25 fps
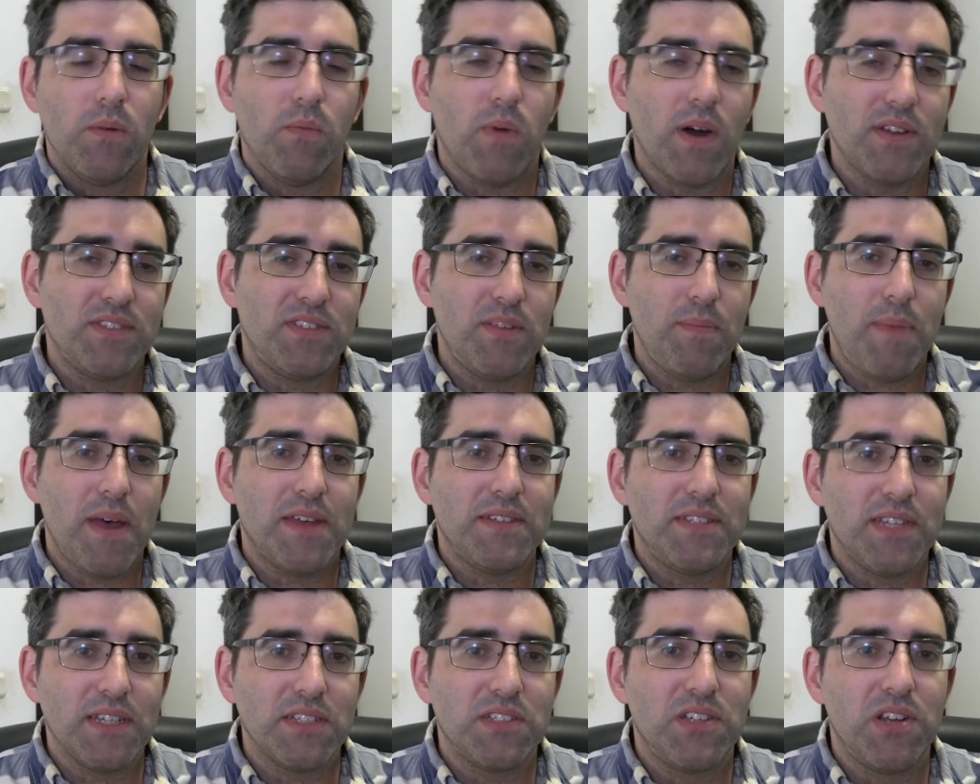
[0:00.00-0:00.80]
What's the
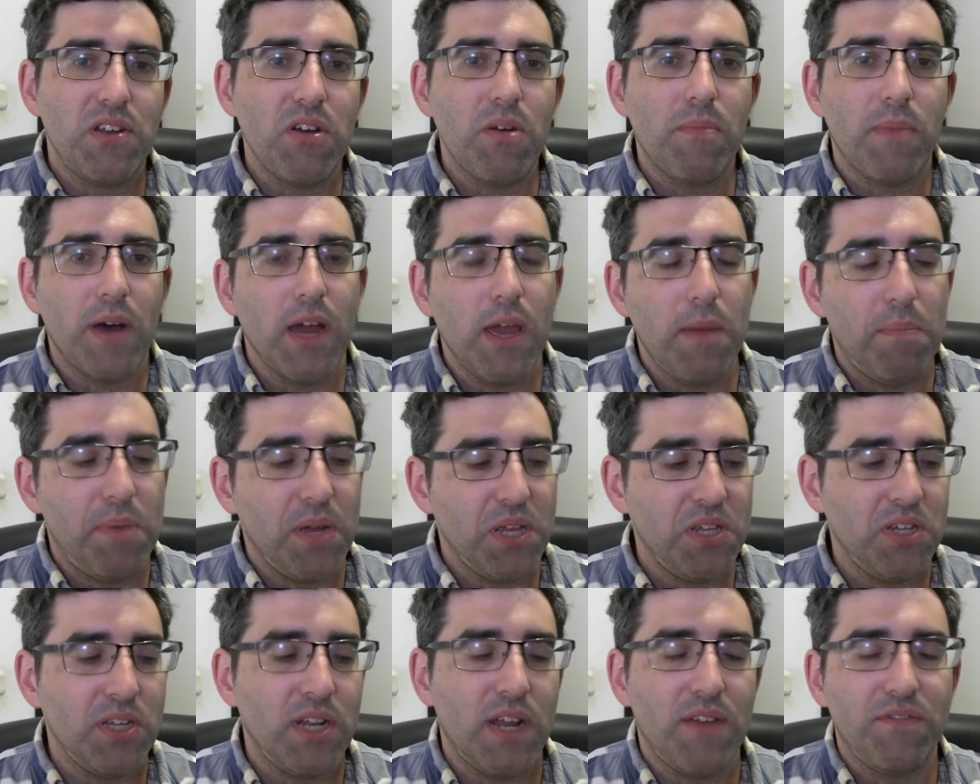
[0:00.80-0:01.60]
best thing to do? In my
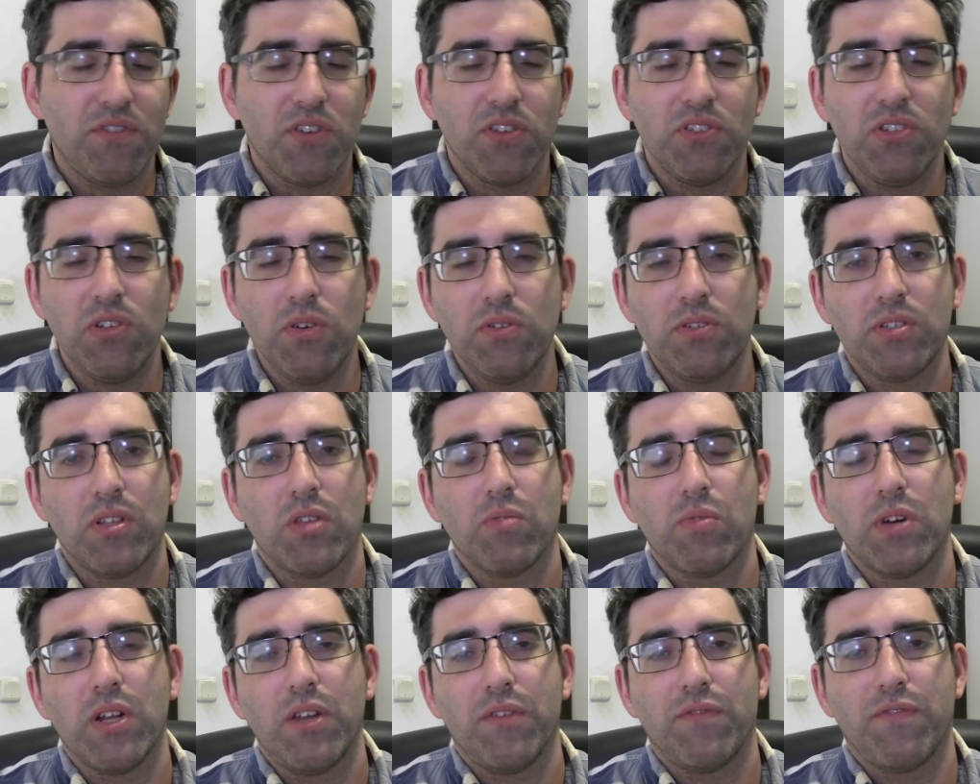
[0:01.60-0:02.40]
opinion, if you're new to
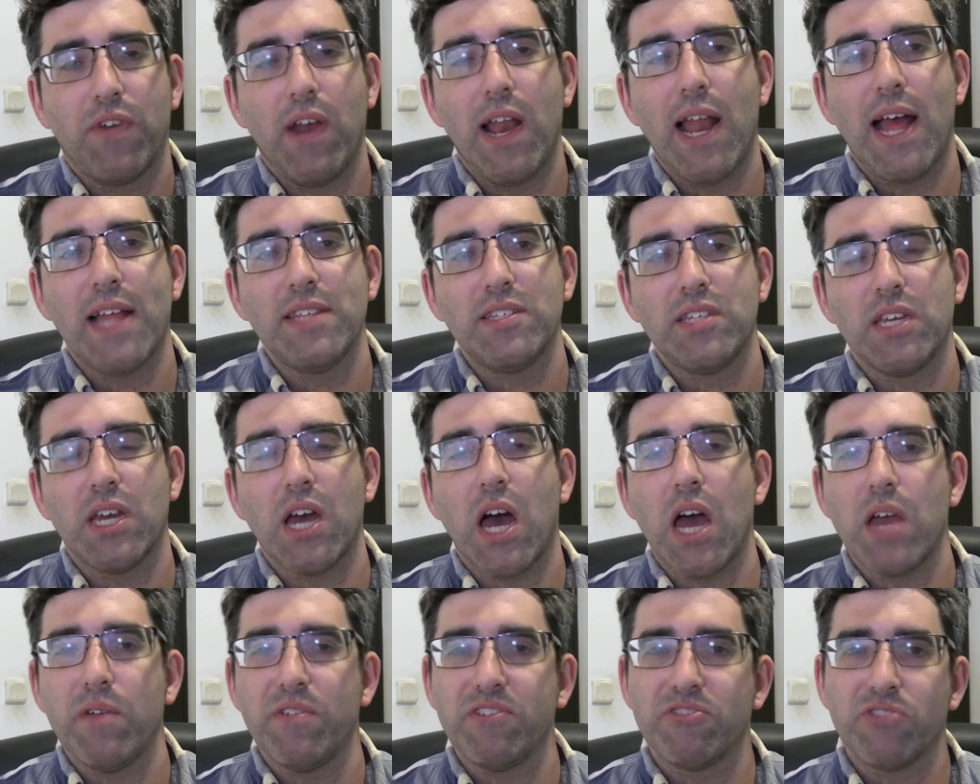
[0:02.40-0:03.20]
the world of freelancing,
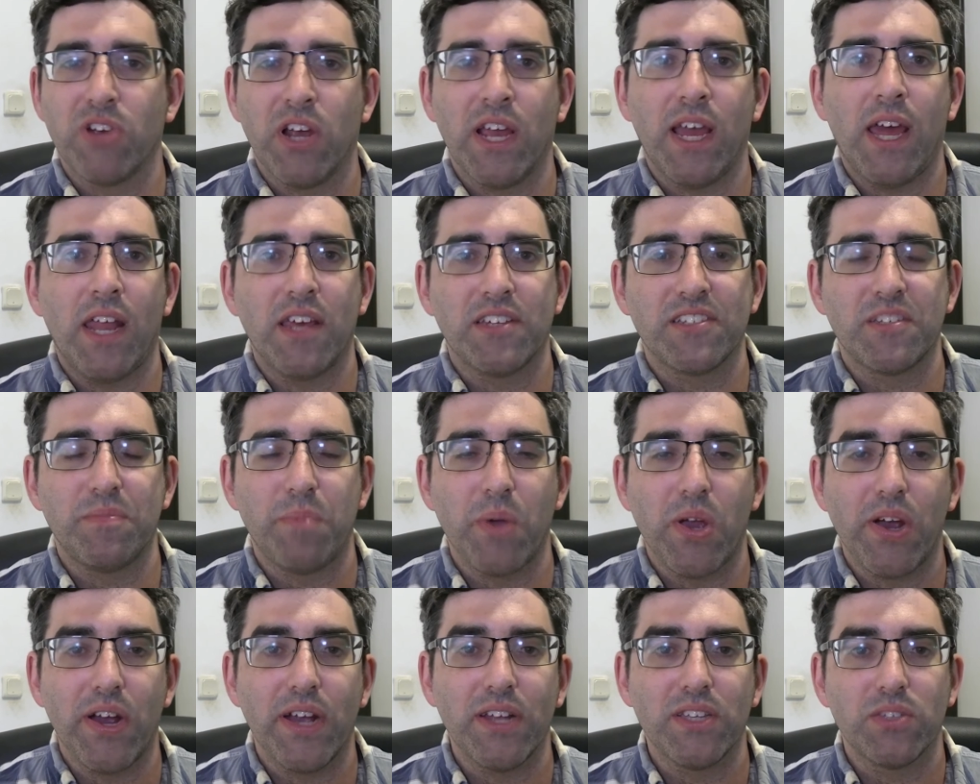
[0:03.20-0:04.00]
I would try to get
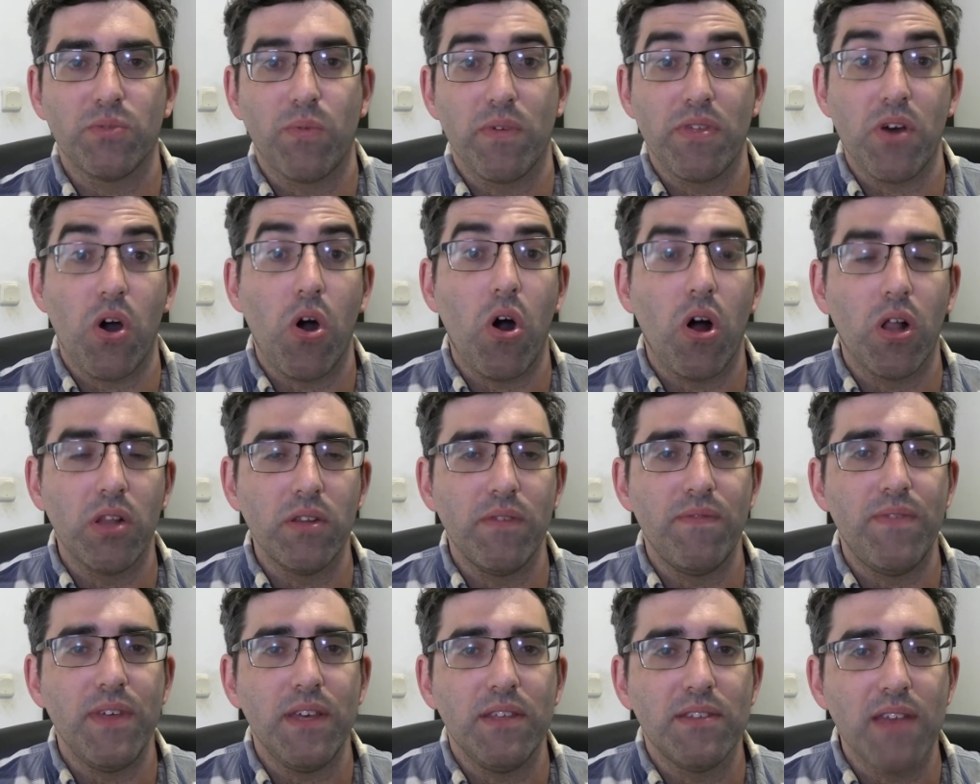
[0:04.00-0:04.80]
experience with all
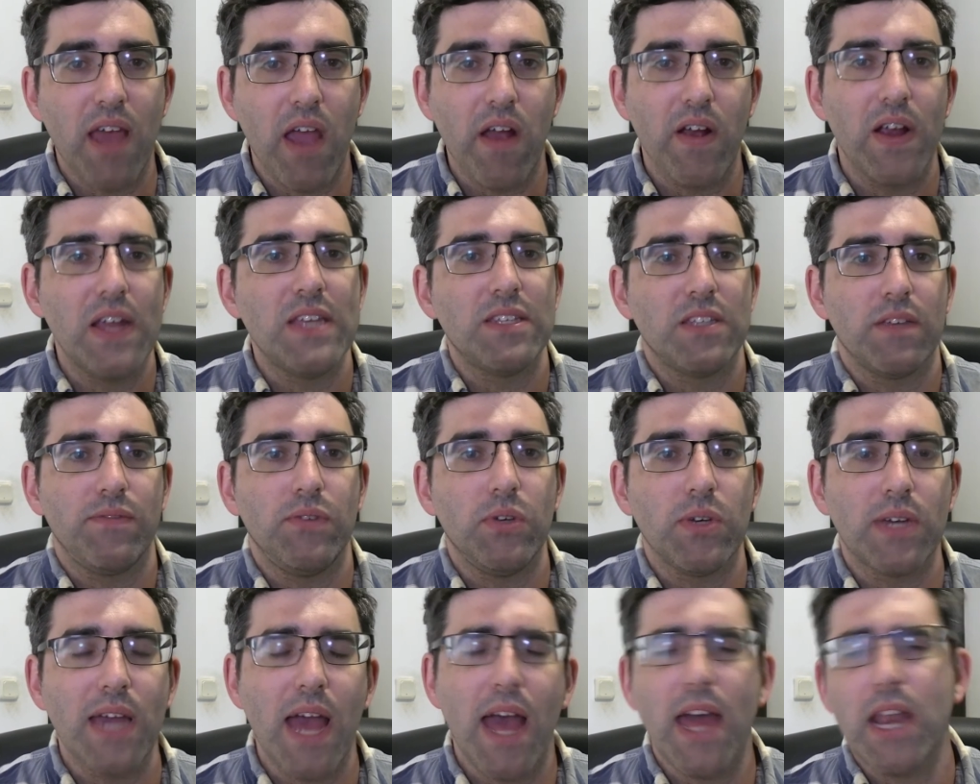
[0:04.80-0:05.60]
of these areas if
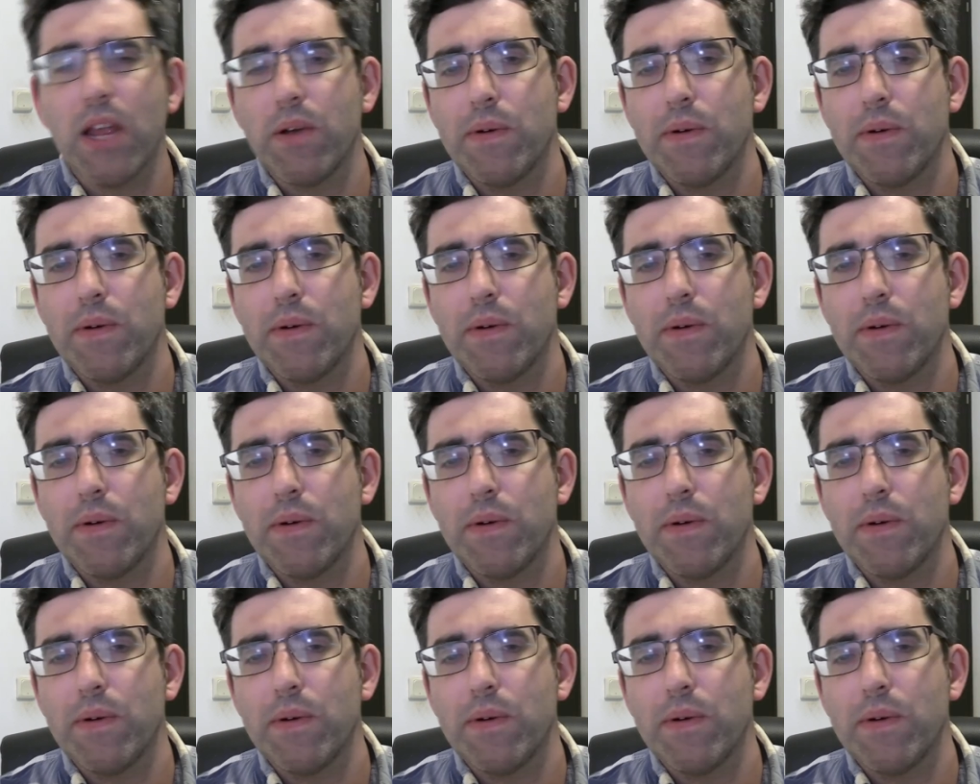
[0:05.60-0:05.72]
you can.